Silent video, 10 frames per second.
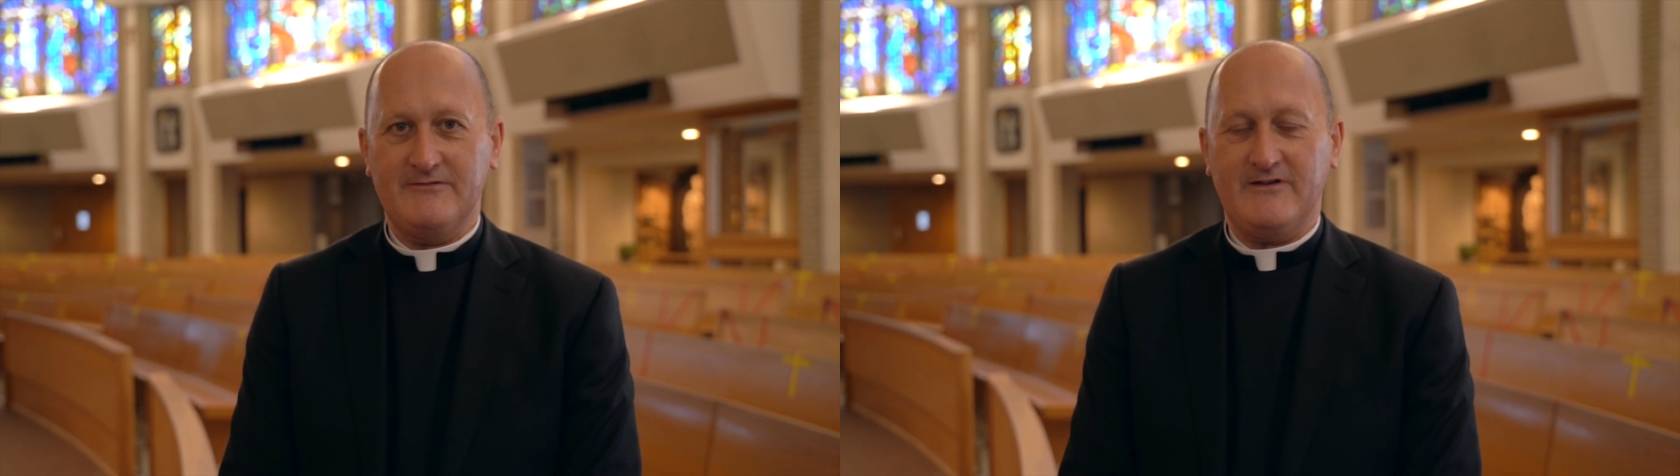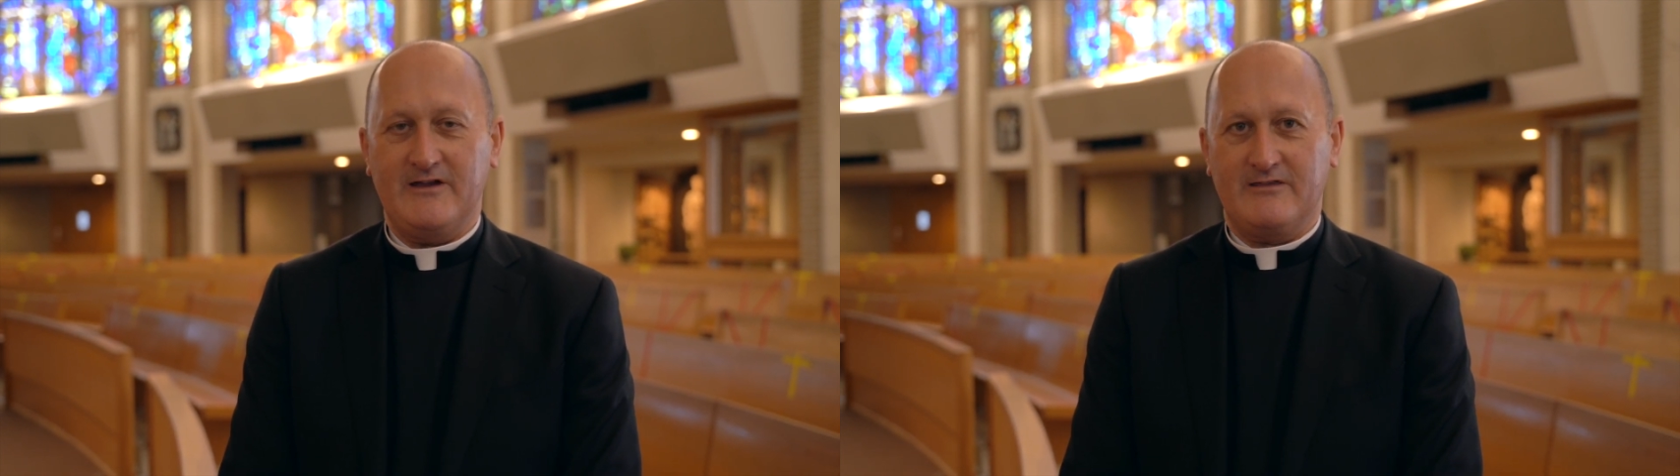
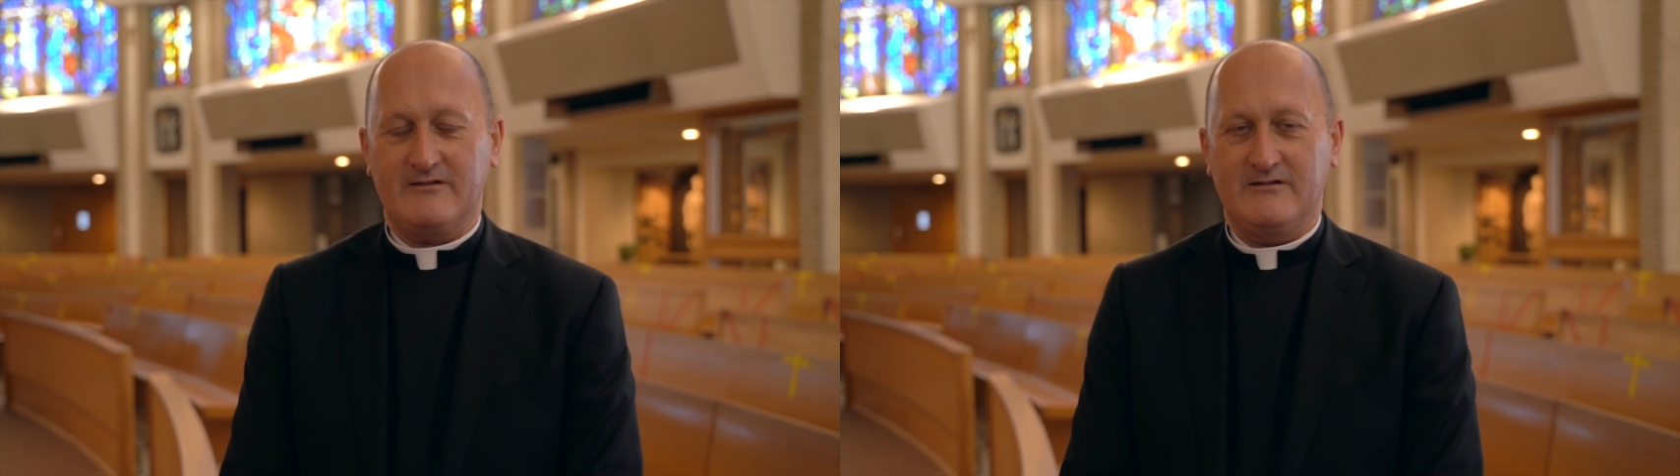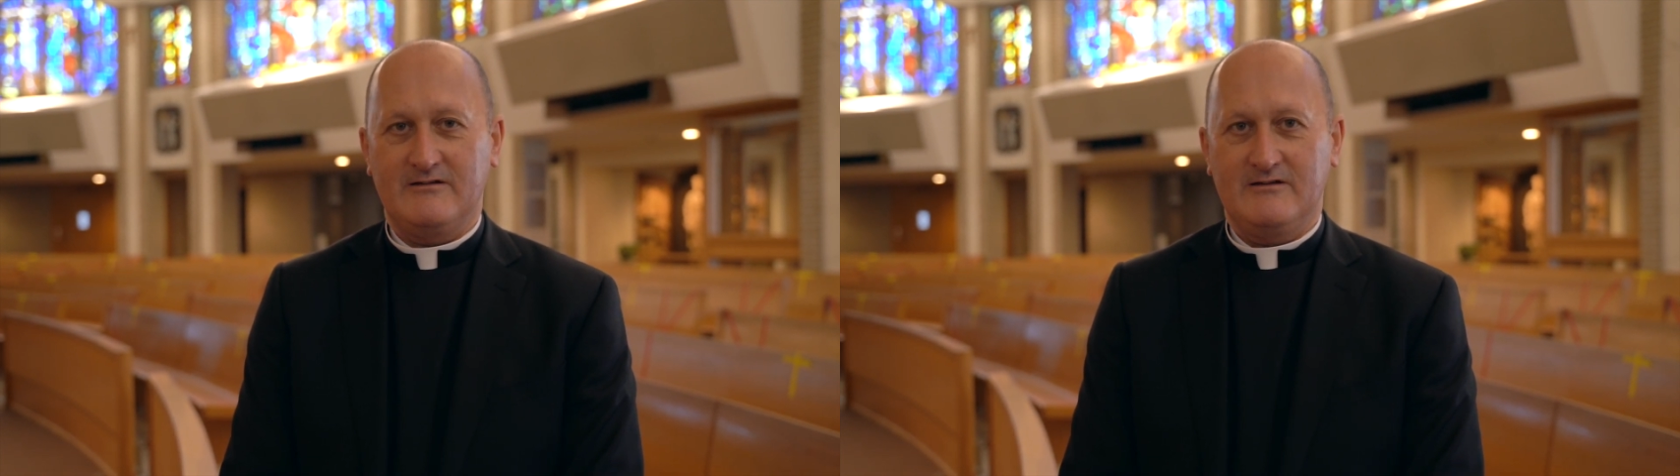faith.
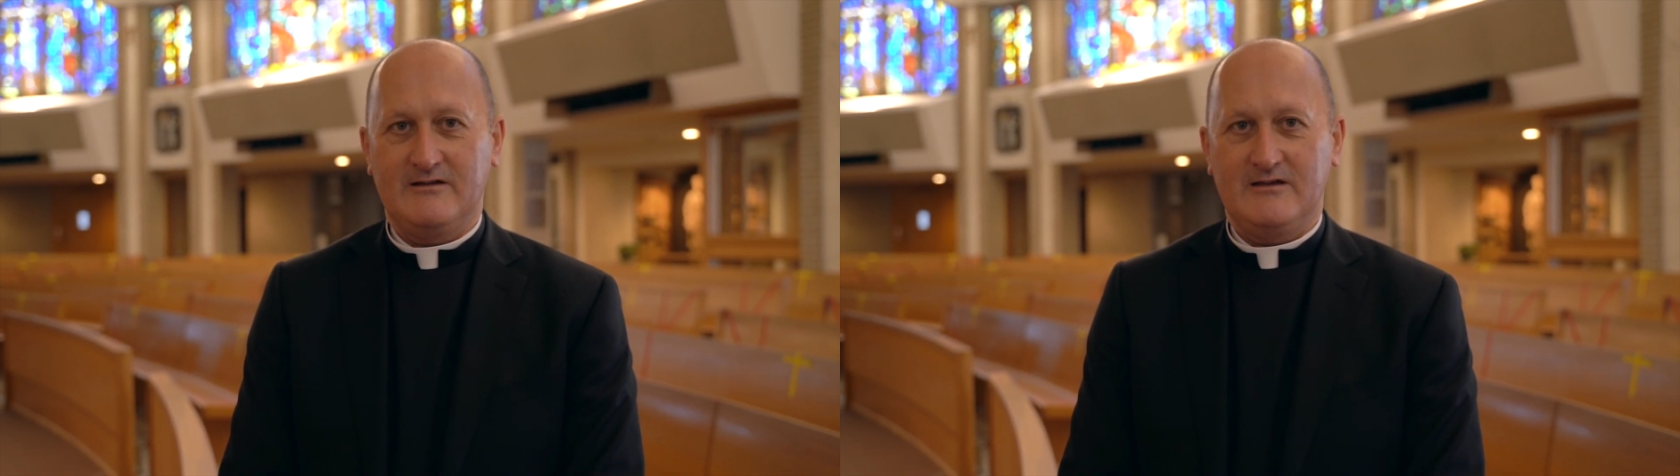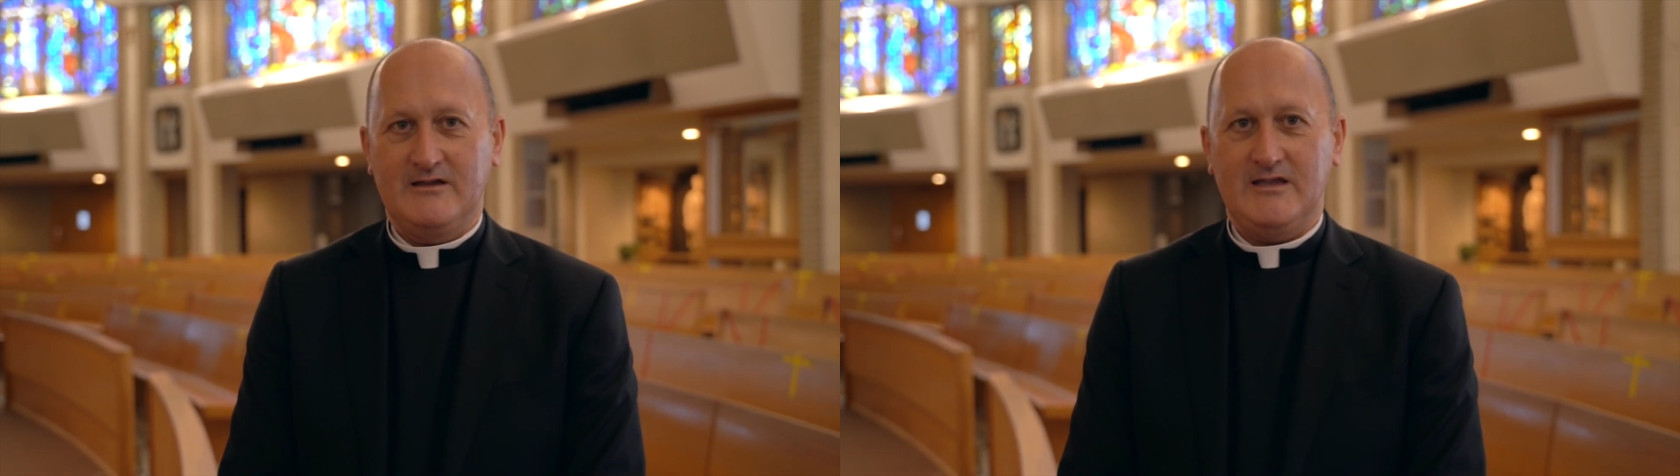
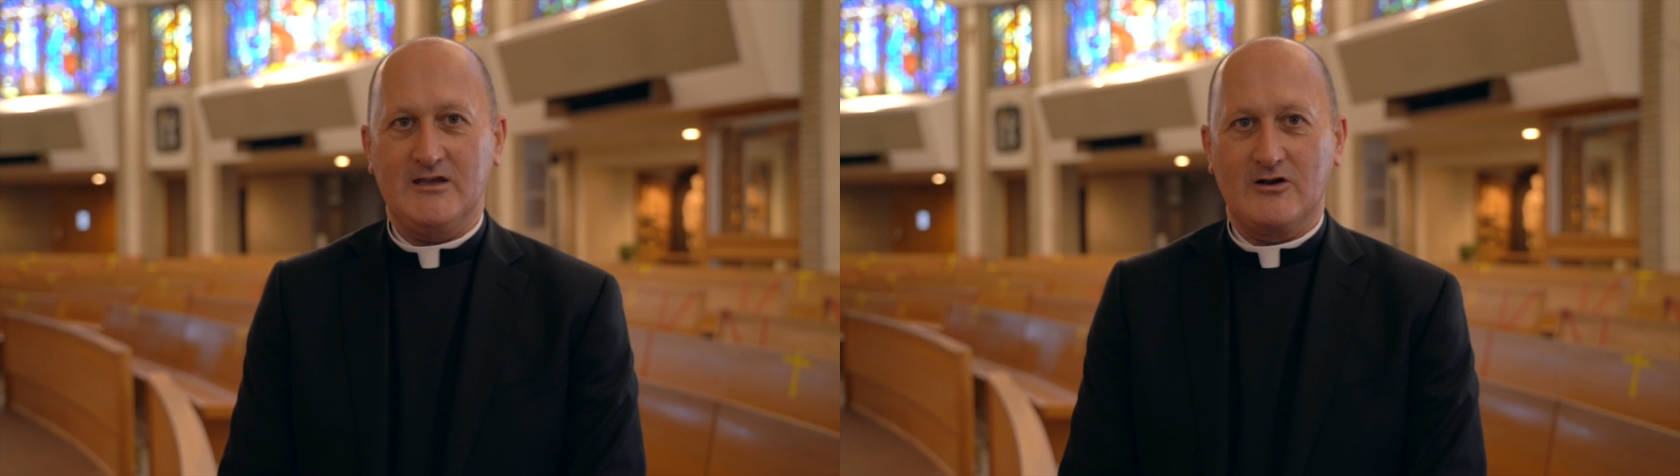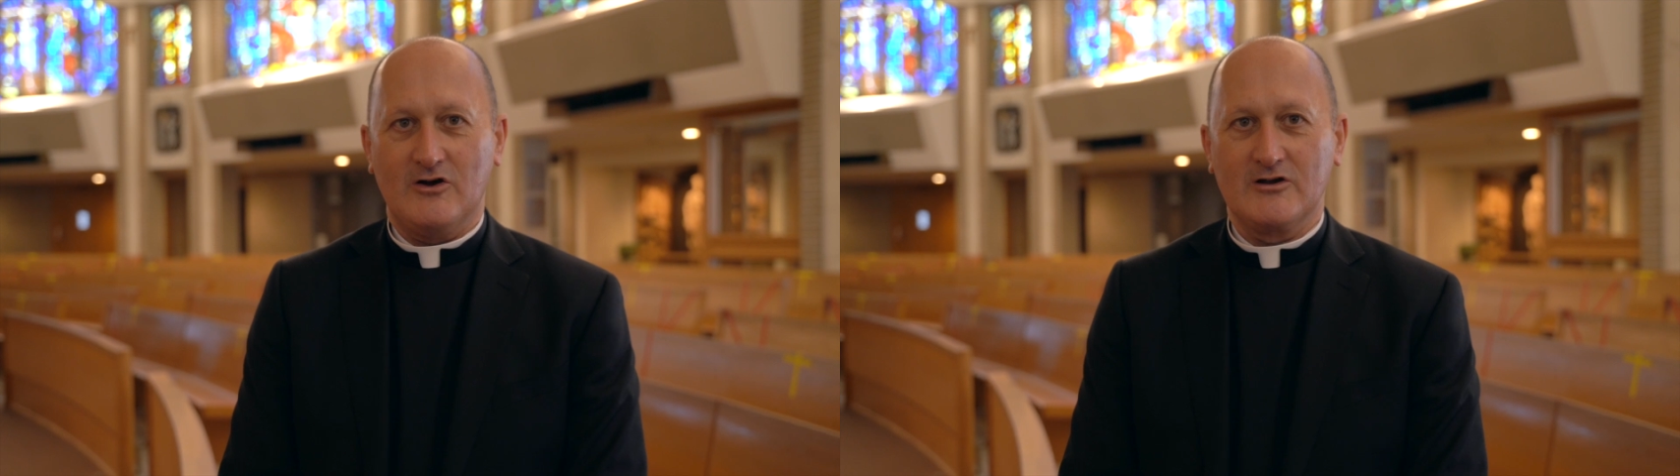
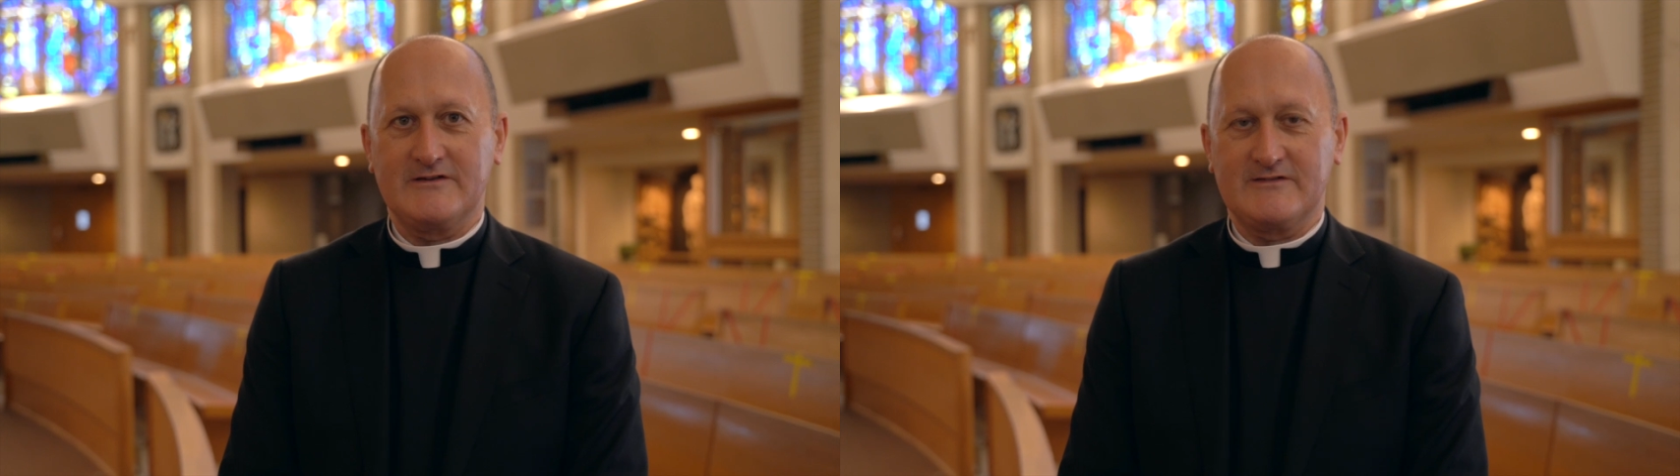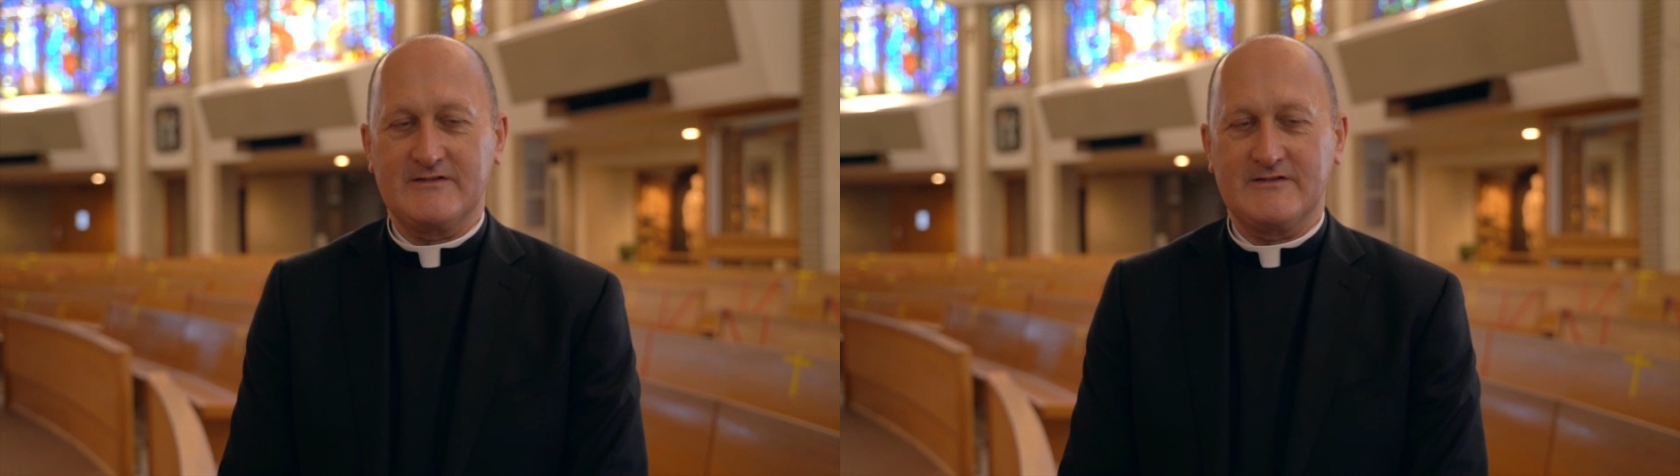He called his